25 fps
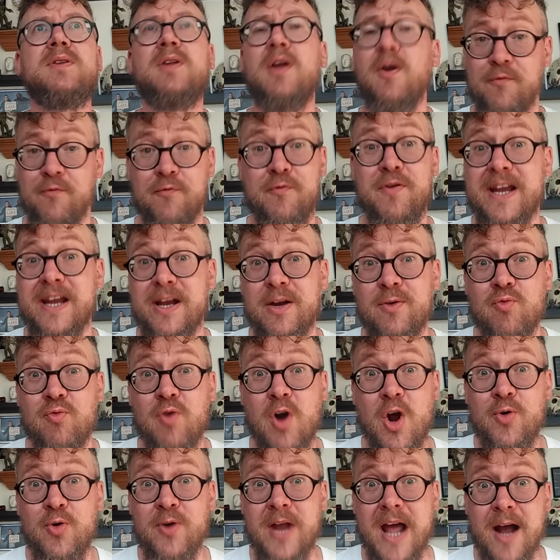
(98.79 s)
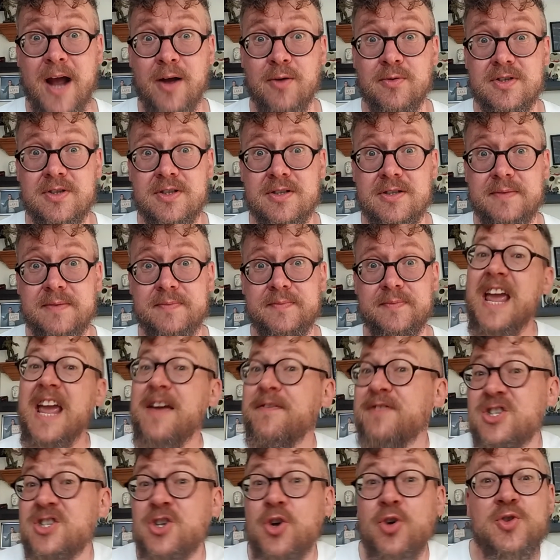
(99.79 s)
freaking Roadhouse.
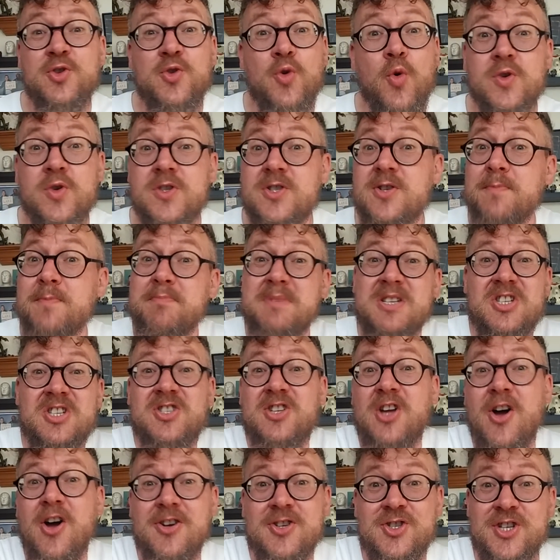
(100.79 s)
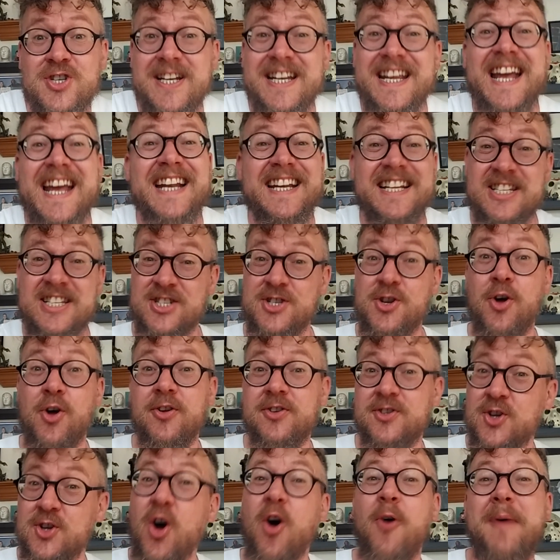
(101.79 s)
If it's got an awesome moustache in it and it's
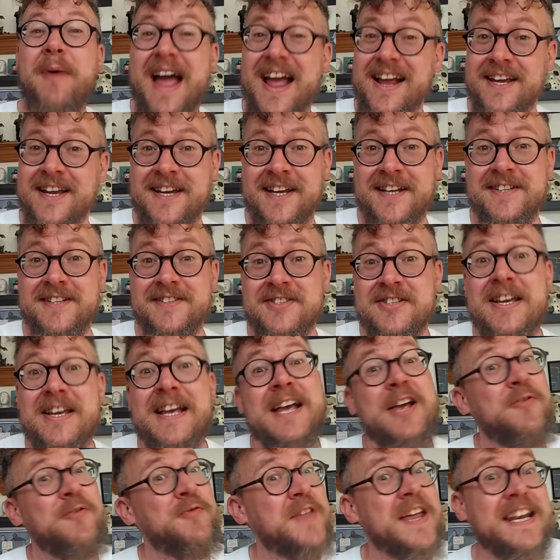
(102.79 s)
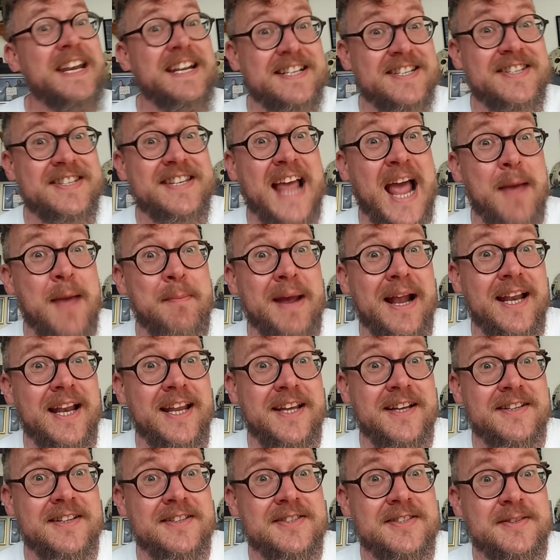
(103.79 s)
not Tom Atkins, then it's Sam
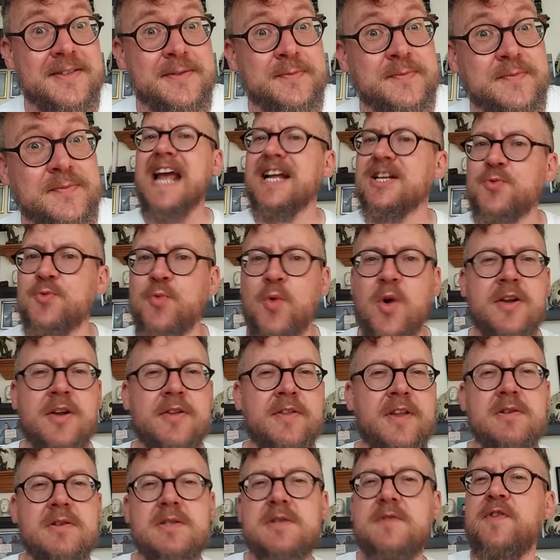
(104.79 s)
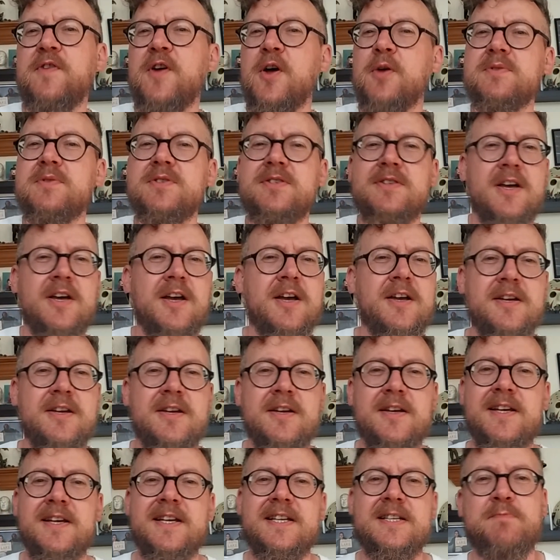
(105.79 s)
Elliott. It's one of those films that
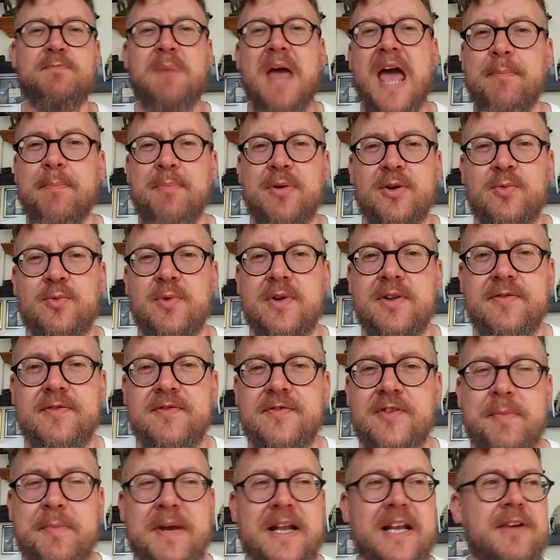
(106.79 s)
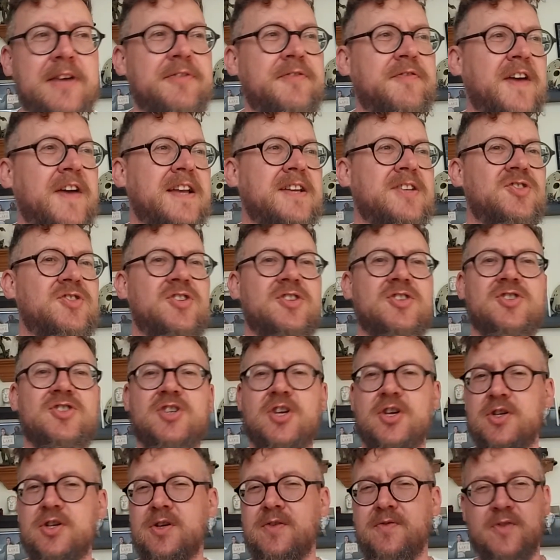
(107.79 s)
is peppered with familiar faces.
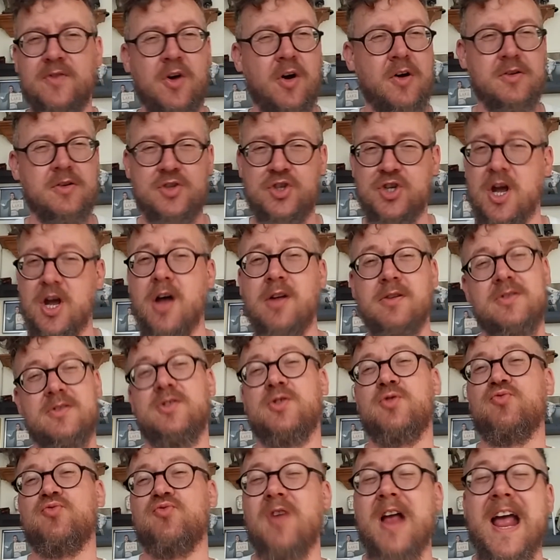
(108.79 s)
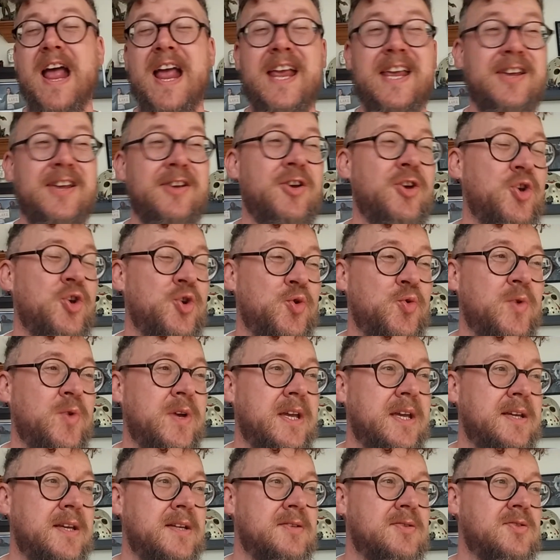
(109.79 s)
So you've got Charles Grey, who
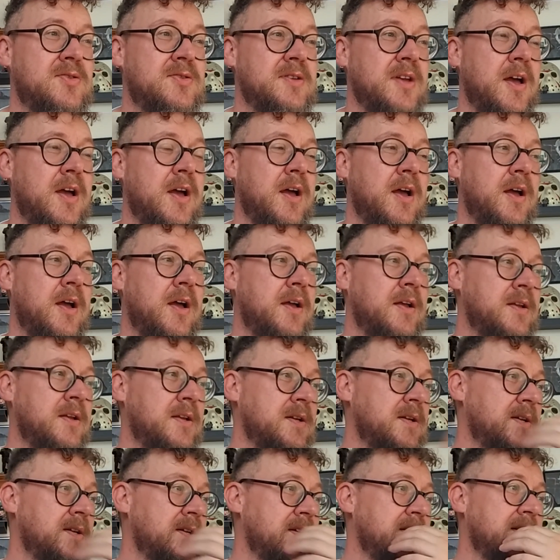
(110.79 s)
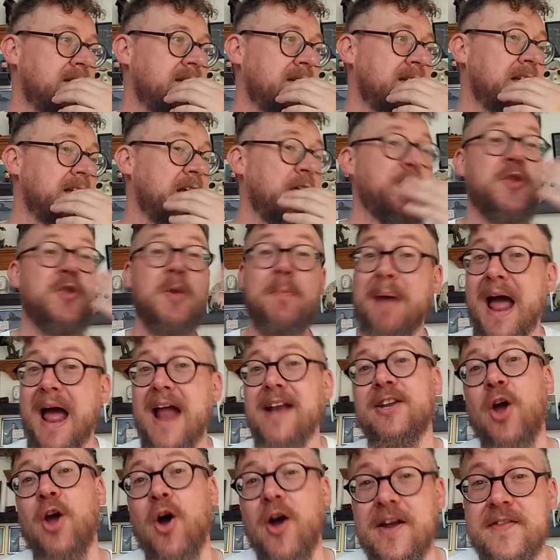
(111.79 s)
is the
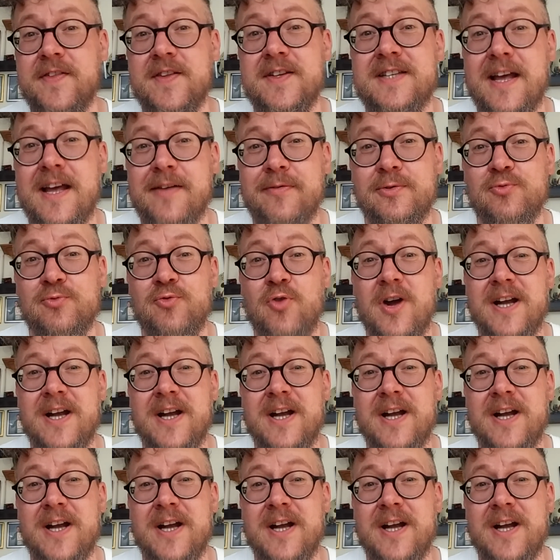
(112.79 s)
bad guy in The Devil